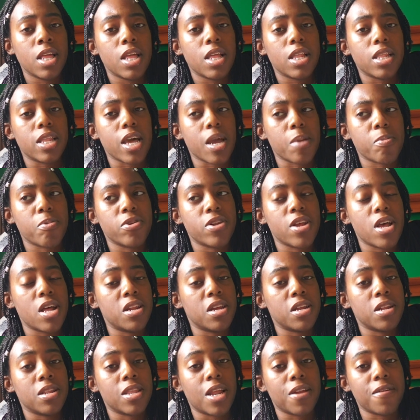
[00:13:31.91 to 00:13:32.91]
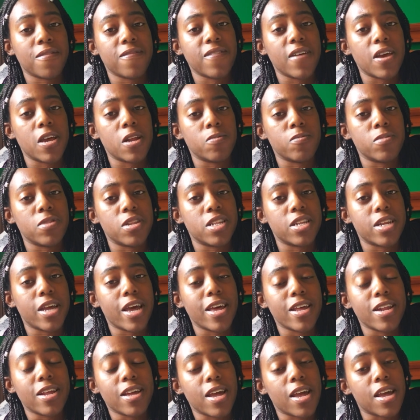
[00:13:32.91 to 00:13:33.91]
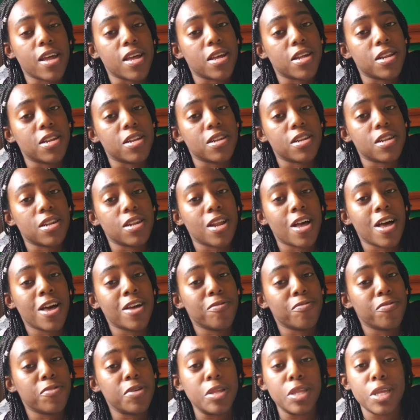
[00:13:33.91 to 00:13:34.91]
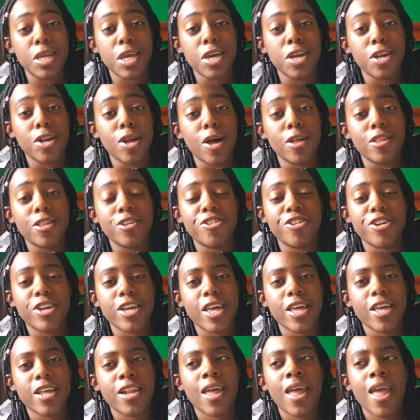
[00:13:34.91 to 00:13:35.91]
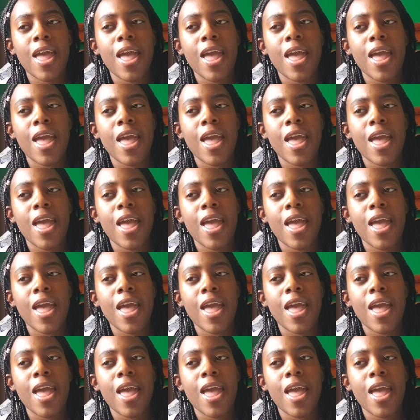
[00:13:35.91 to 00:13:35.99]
like pretending that a fan was dead and not really acknowledging it,